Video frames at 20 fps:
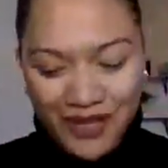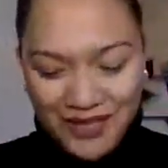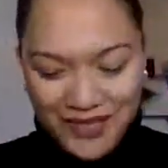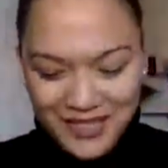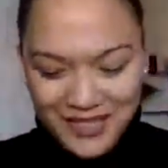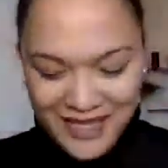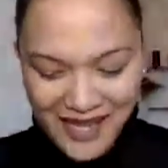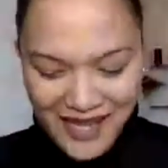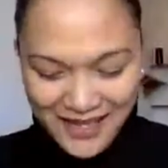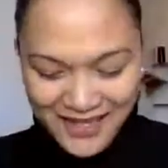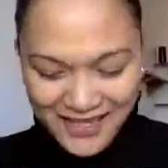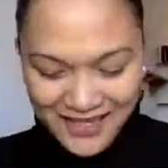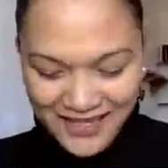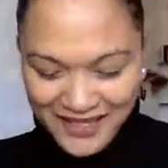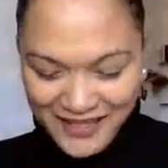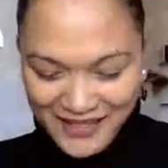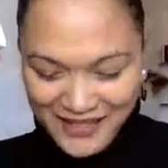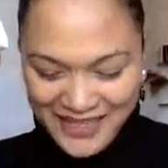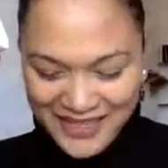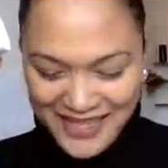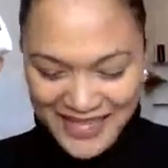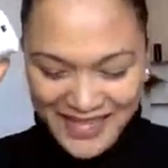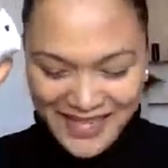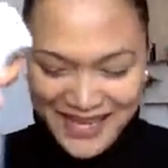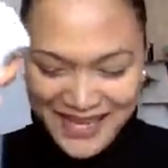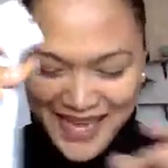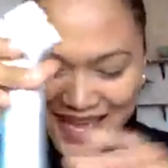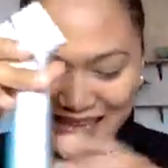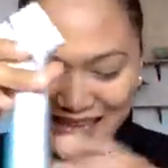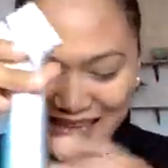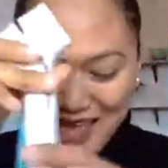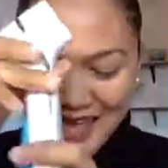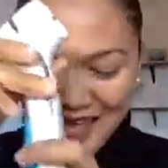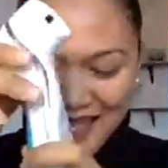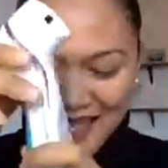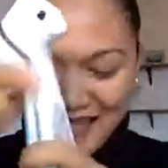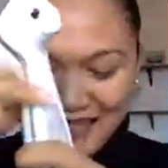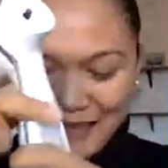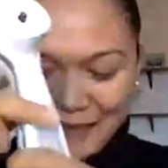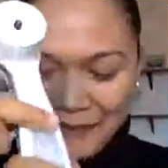Yeah, okay.
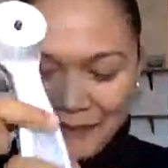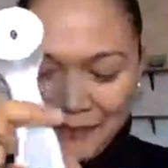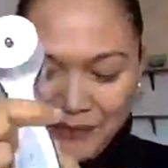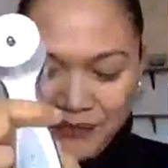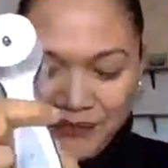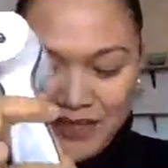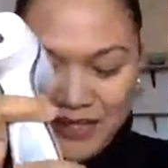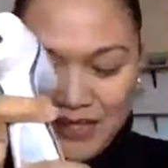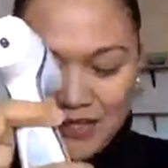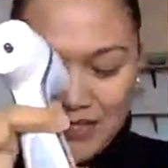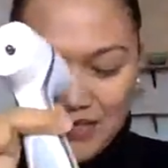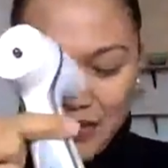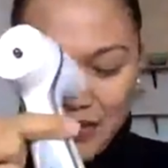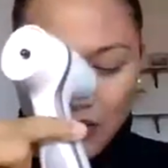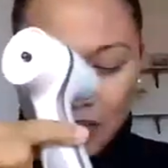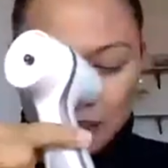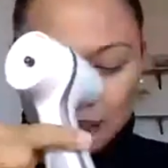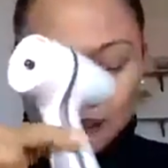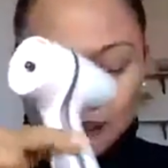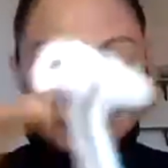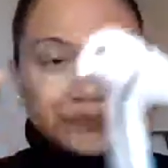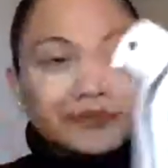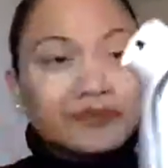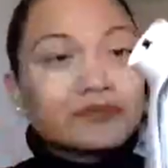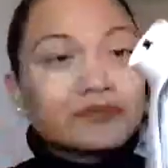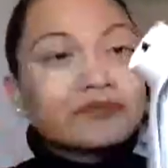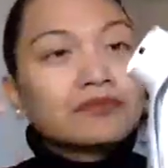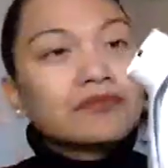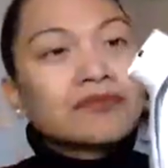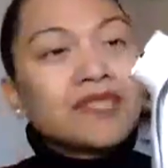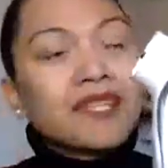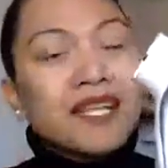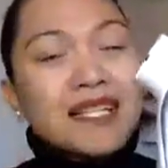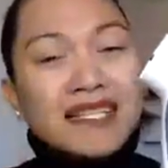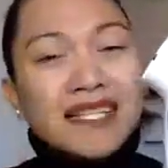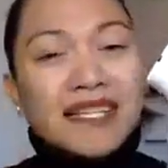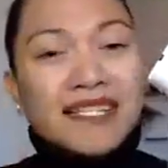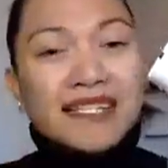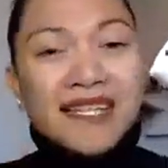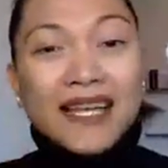And so, as
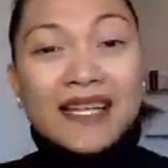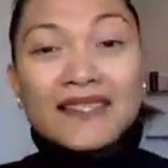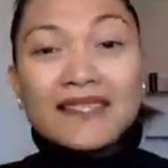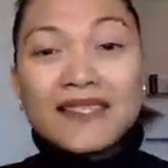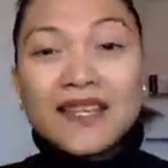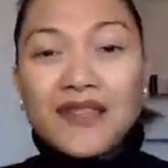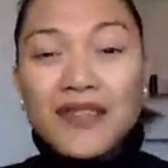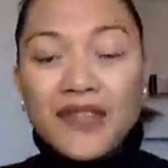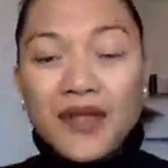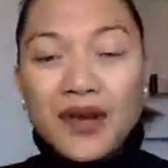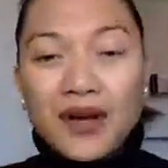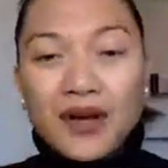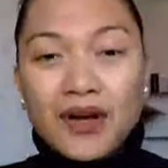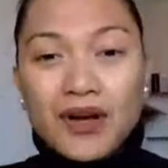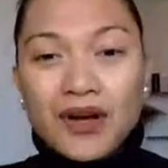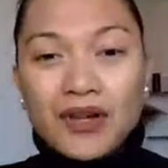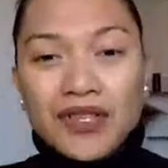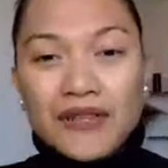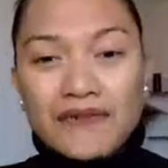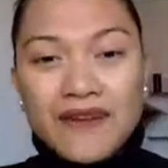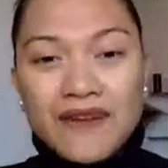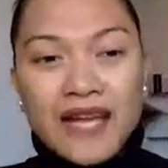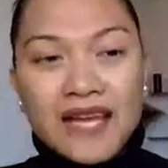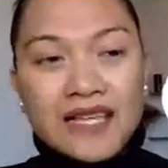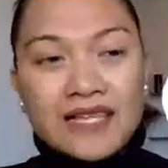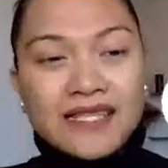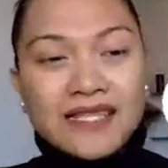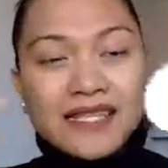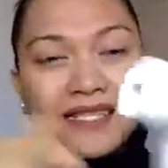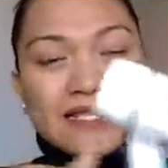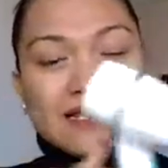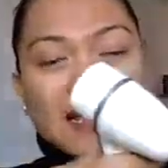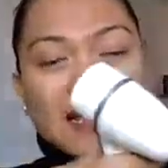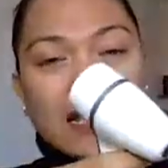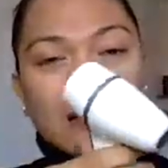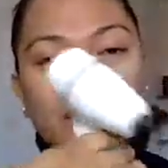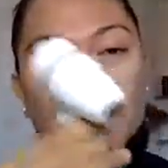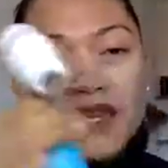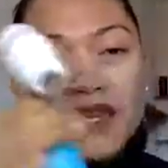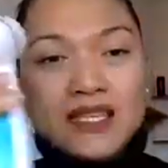I said, the device
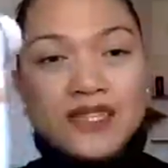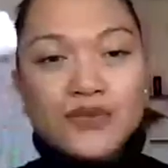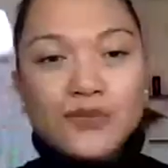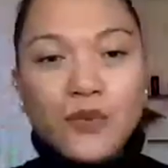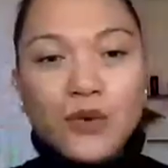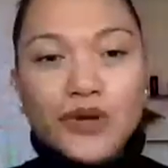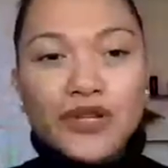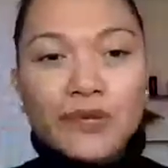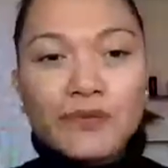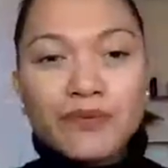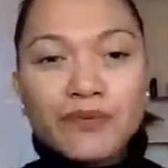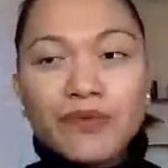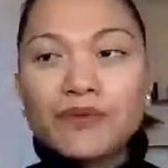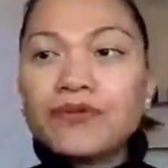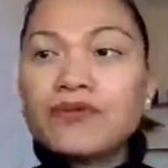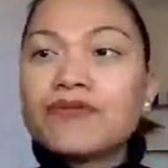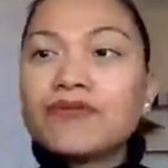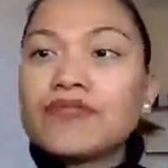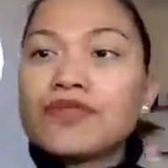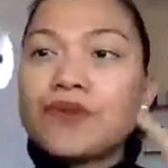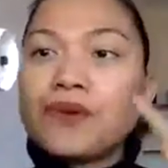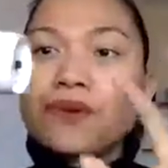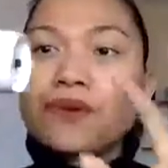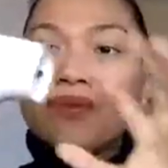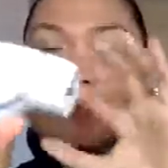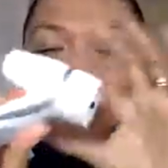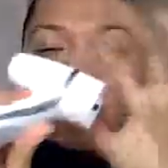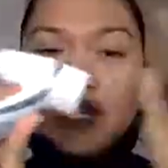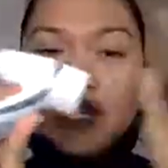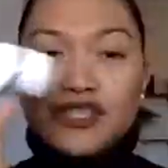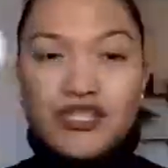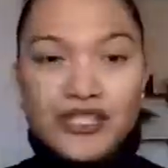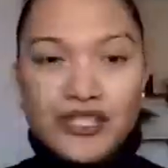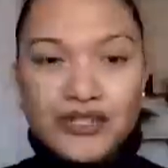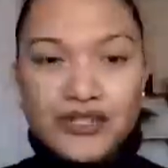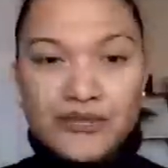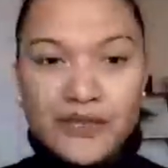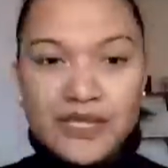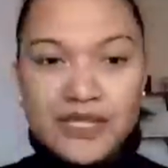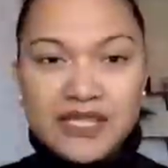itself is waterproof, so you can
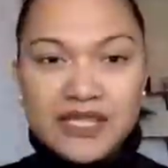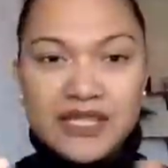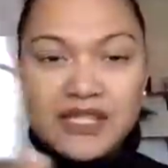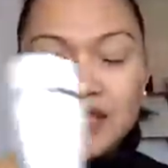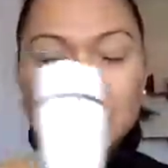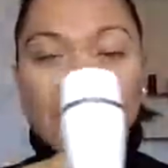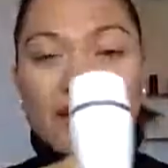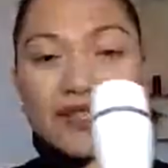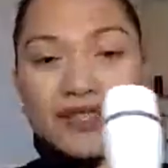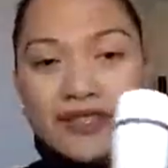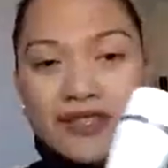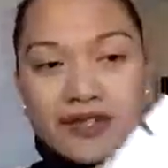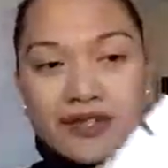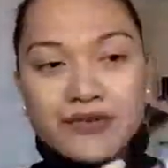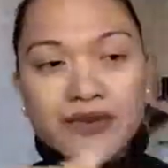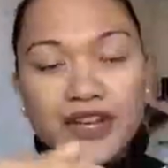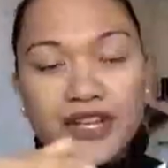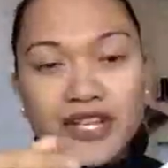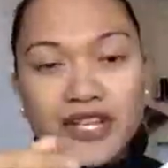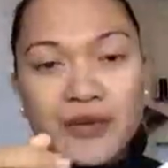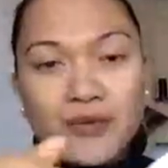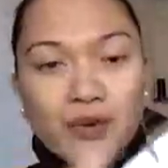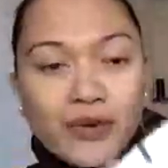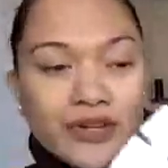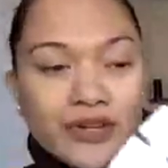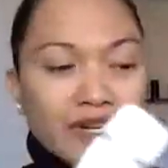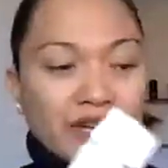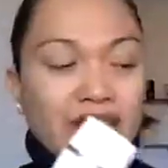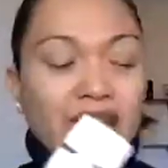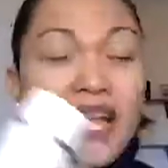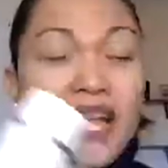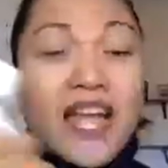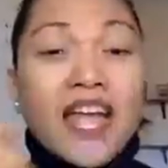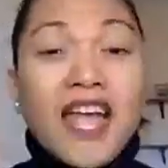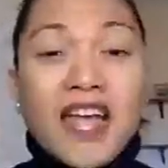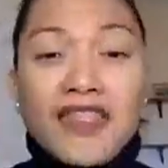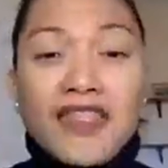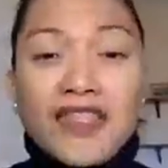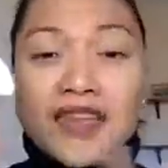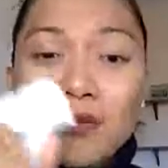just rinse it under running water
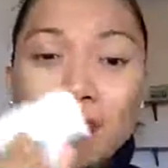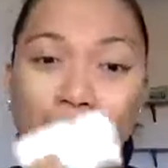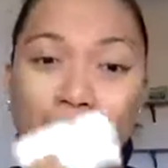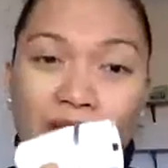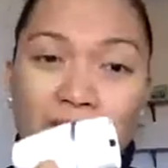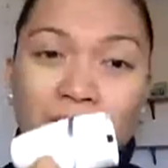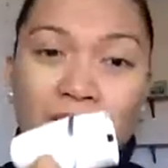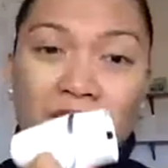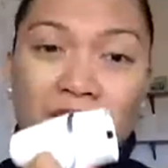and then wipe it